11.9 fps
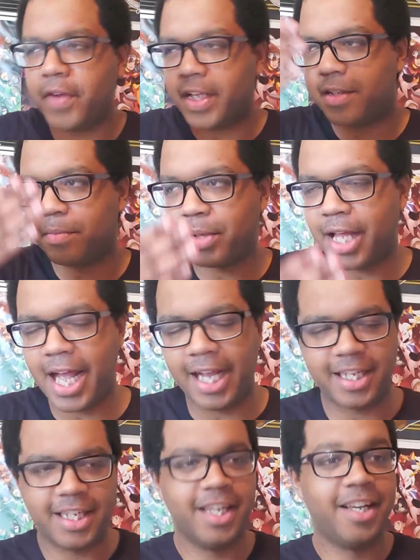fade to
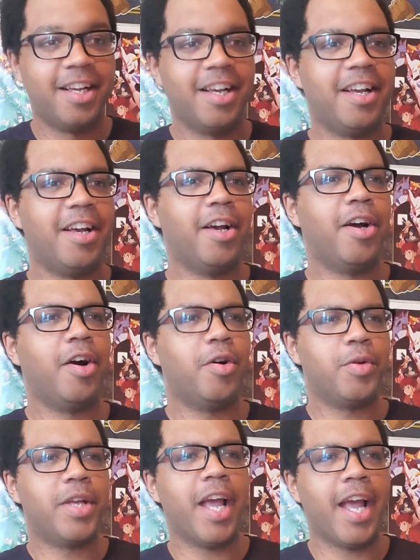black.
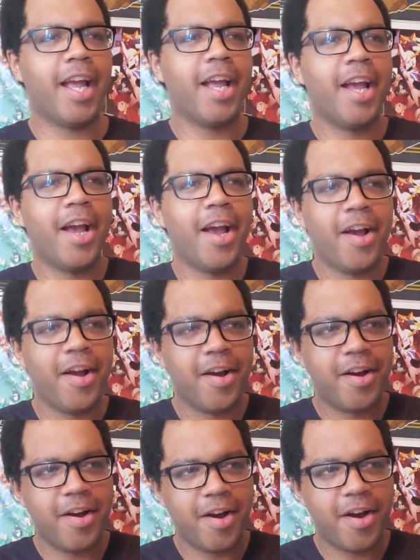Okay,
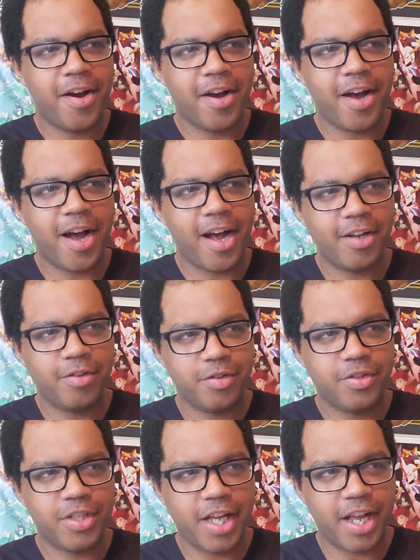I
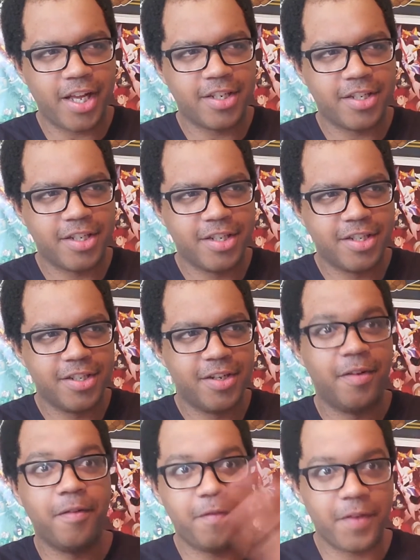understand.
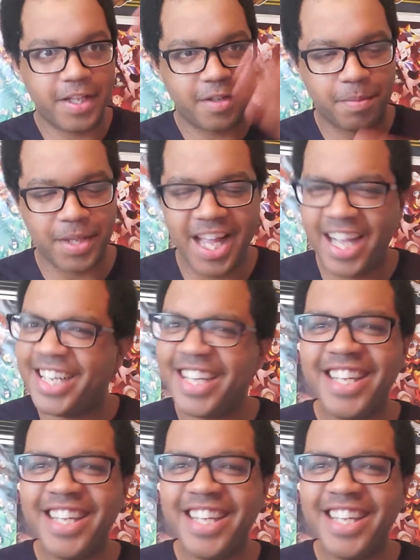Fade to black.